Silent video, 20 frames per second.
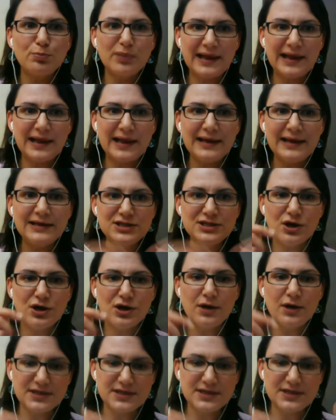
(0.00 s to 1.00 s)
planning
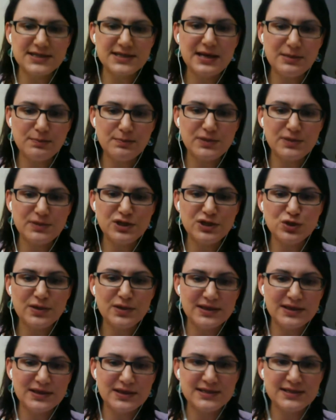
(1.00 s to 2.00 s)
time, the date
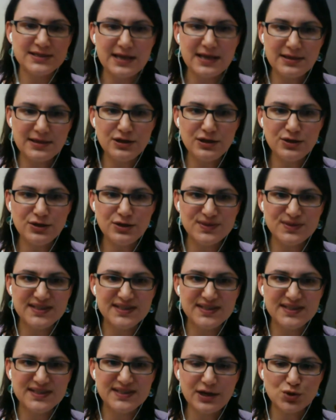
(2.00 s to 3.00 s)
between the day that you
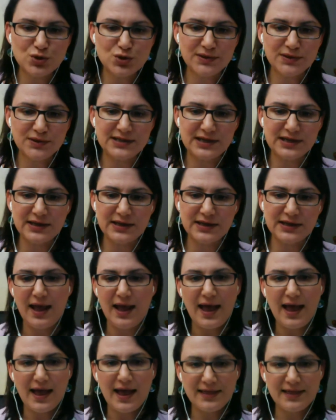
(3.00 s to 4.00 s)
scheduled it
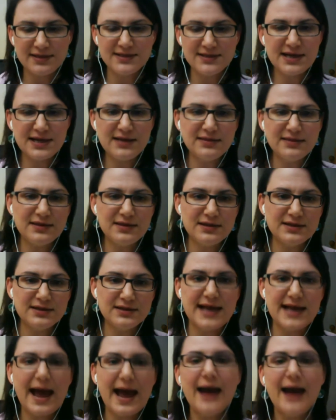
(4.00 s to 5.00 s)
and the date
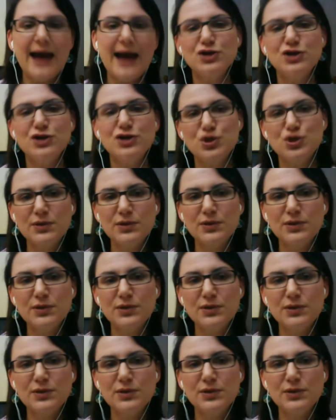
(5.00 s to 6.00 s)
that it's actually
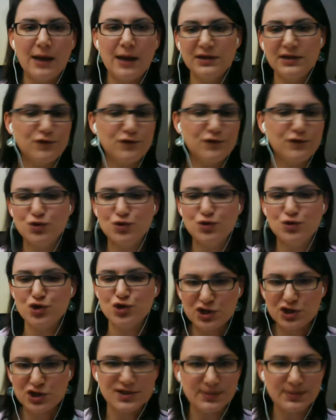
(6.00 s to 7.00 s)
going to happen in
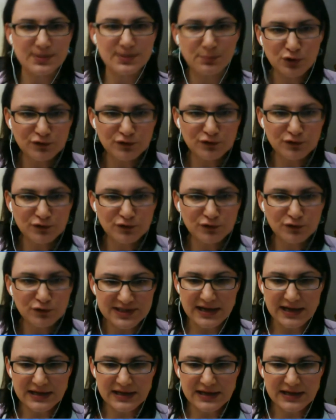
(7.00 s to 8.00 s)
the future, which is a
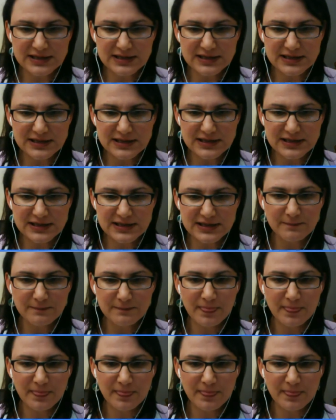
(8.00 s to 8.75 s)
movable date,